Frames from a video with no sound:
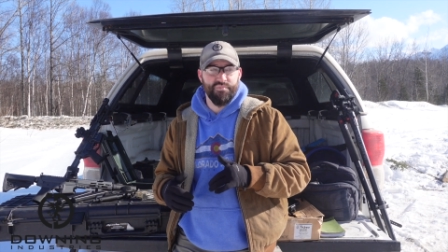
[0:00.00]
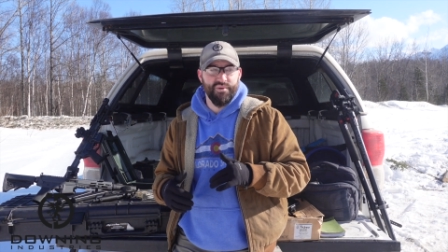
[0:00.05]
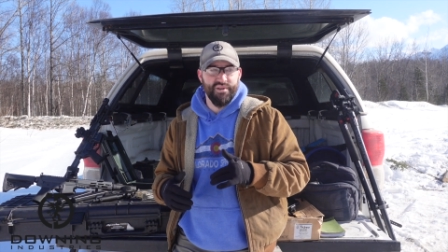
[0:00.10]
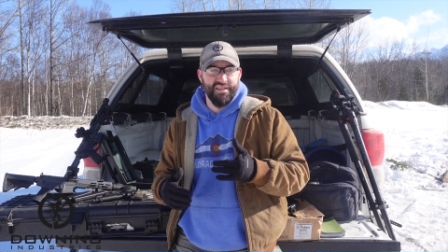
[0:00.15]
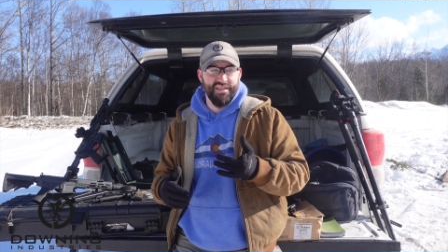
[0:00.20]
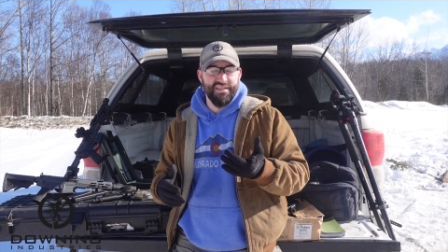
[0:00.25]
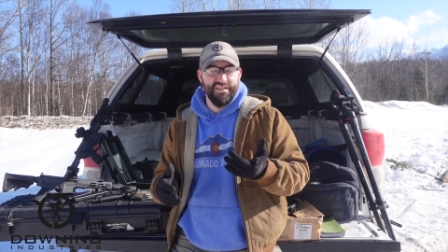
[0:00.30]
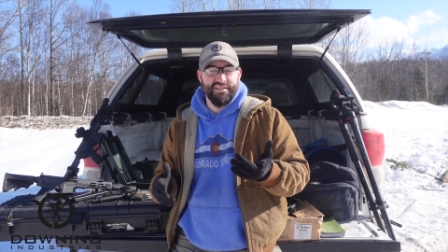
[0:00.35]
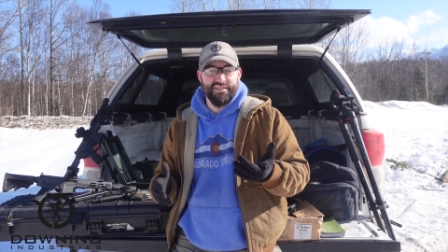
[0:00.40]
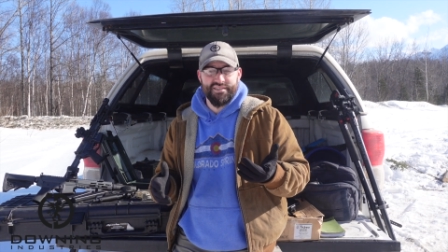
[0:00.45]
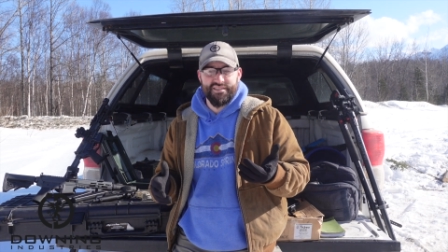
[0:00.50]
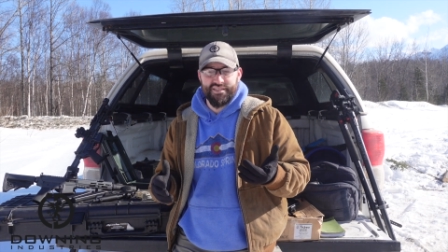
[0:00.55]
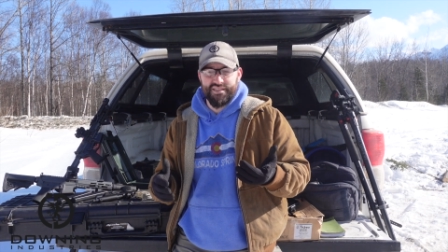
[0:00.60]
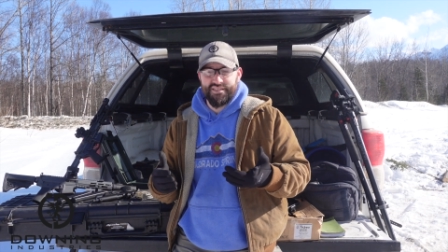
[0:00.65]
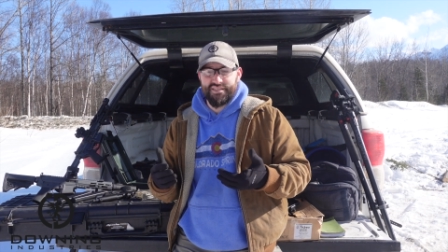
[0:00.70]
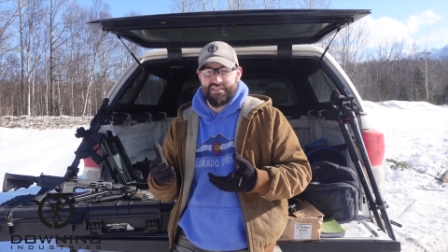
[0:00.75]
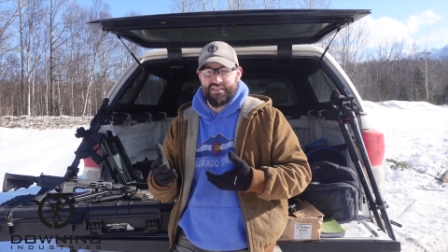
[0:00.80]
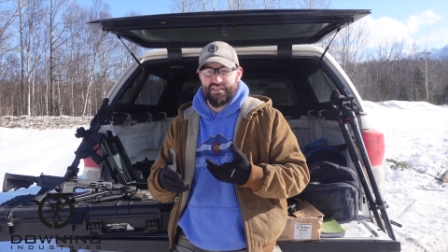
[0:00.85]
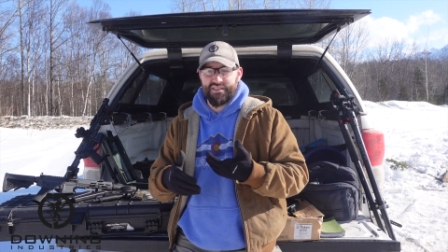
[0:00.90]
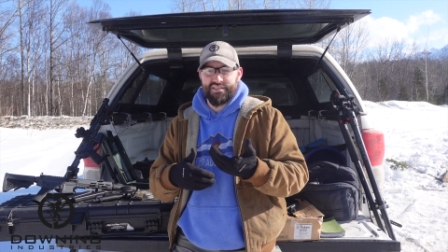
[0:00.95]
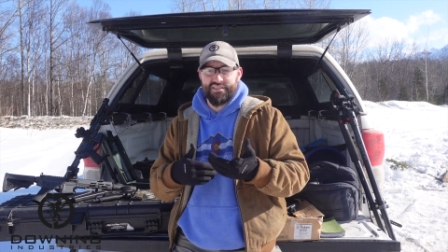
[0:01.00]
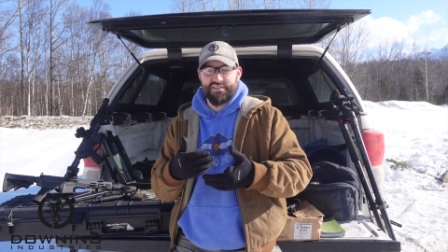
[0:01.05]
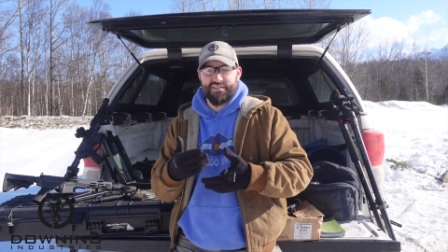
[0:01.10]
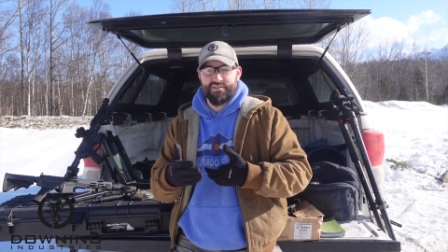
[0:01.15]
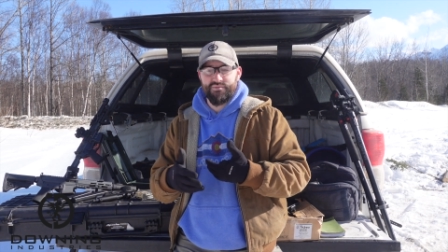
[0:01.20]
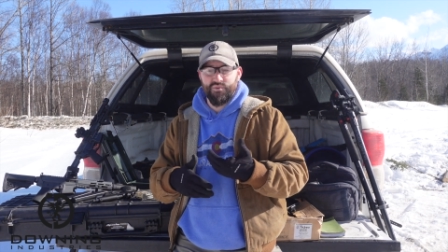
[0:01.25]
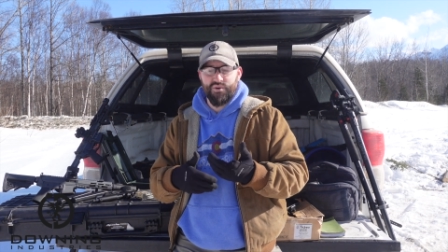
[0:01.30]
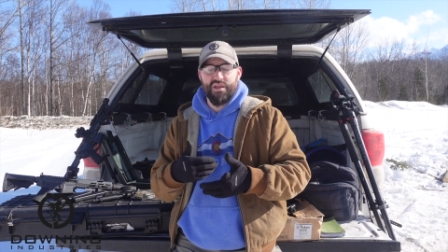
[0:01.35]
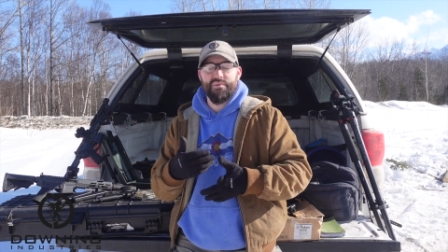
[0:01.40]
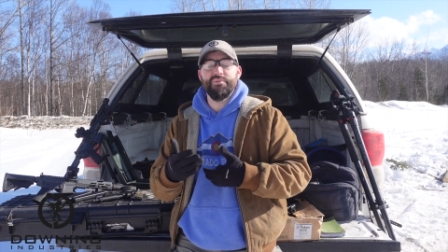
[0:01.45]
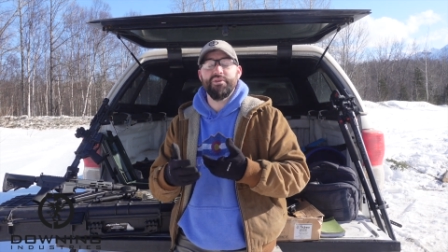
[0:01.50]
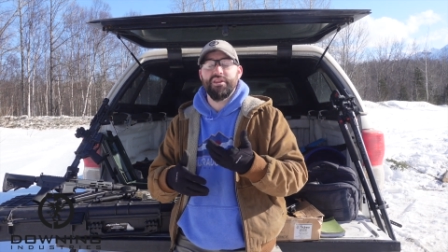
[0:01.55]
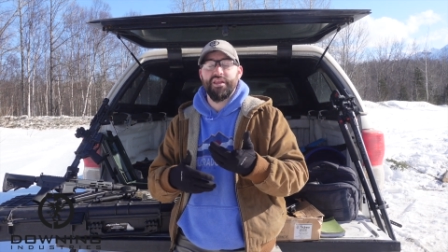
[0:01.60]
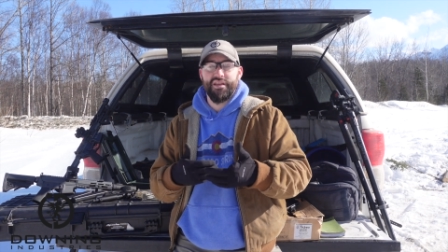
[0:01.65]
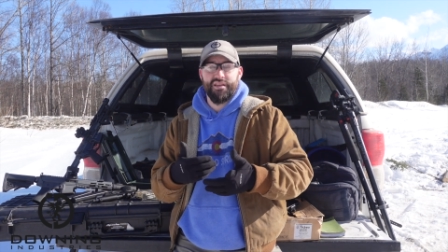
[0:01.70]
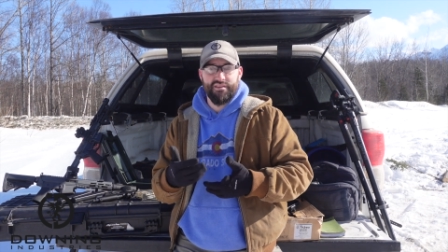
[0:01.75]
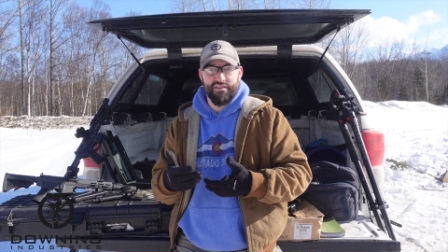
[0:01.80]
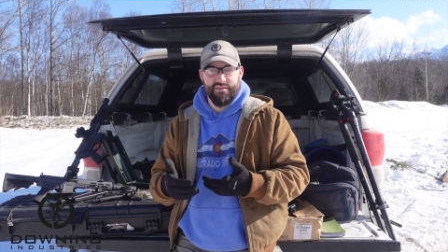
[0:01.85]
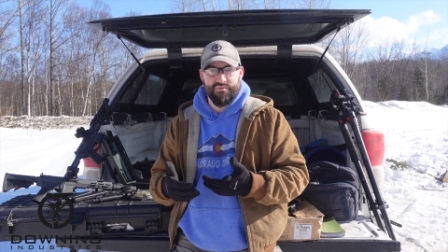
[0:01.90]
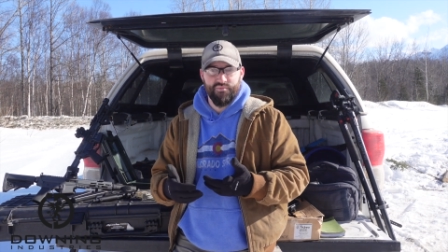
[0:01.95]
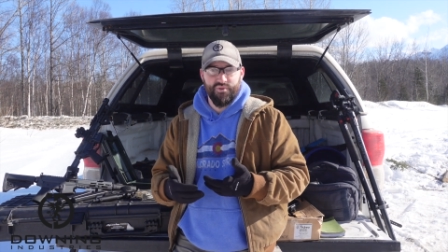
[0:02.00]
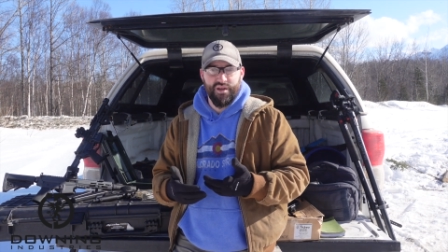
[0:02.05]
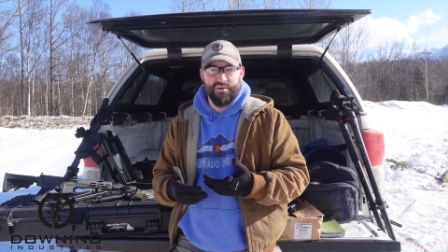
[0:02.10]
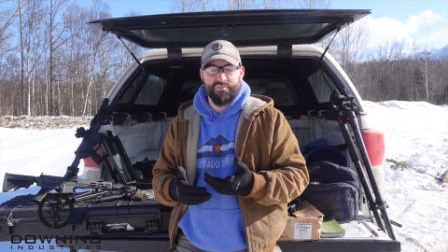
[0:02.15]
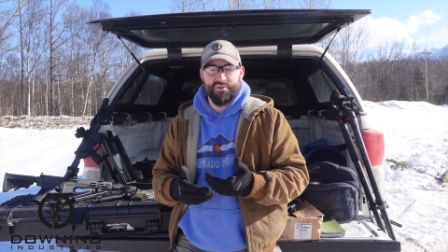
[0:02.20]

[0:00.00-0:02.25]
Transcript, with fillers: but it is it's it's we're emulating them, right?